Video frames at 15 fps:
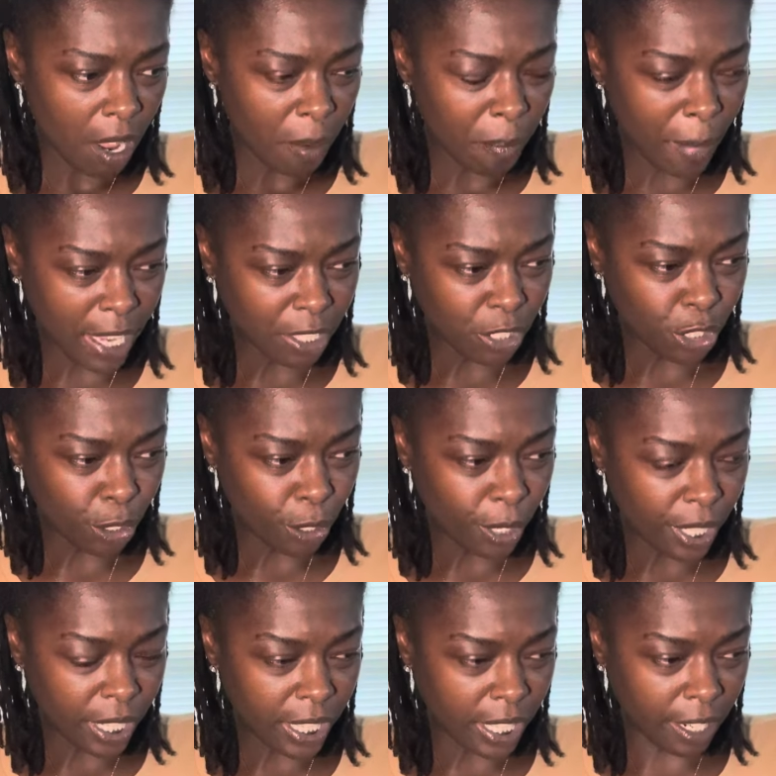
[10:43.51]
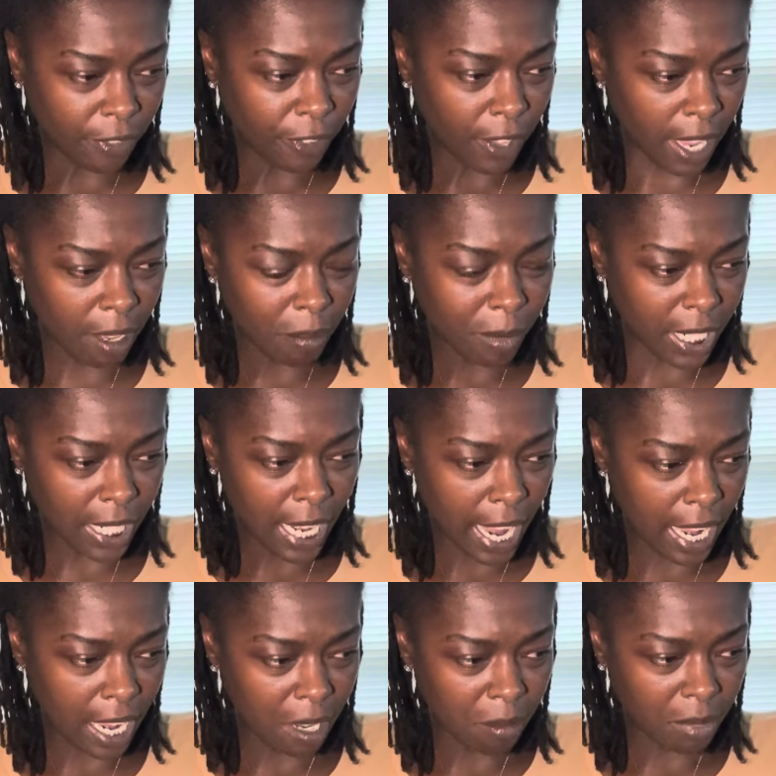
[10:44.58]
make sure that their family
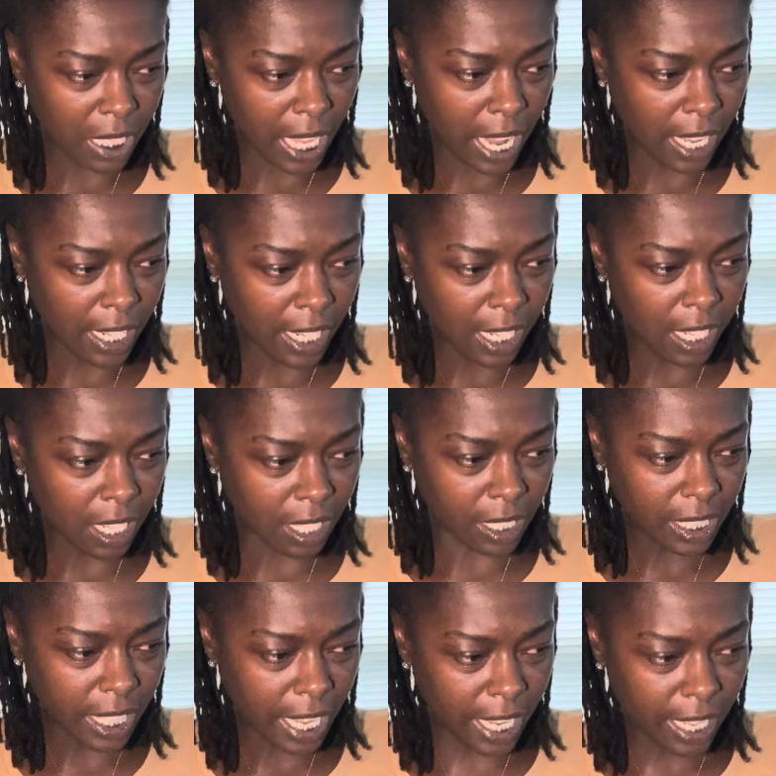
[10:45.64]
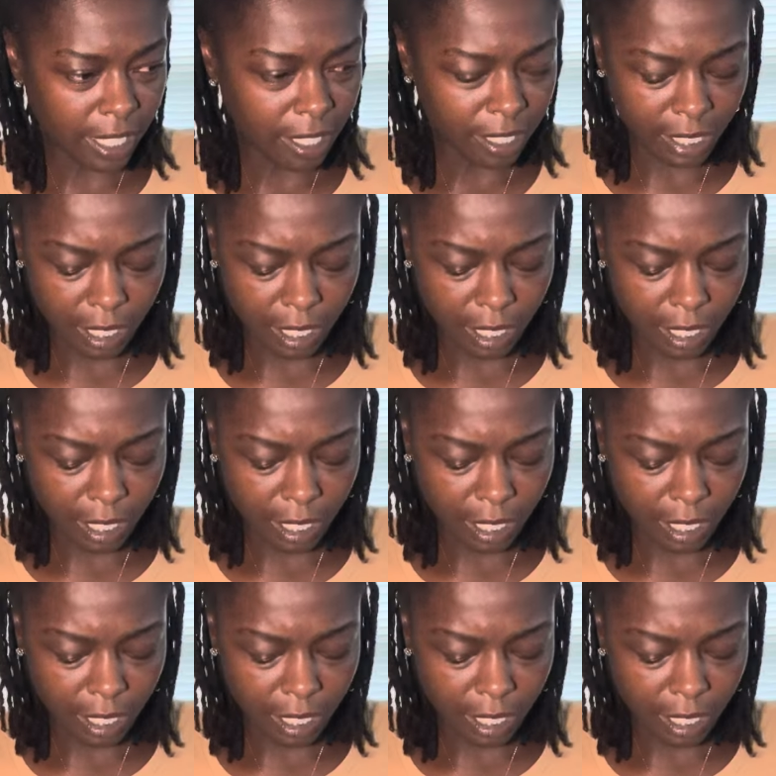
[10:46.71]
name stayed in good standards.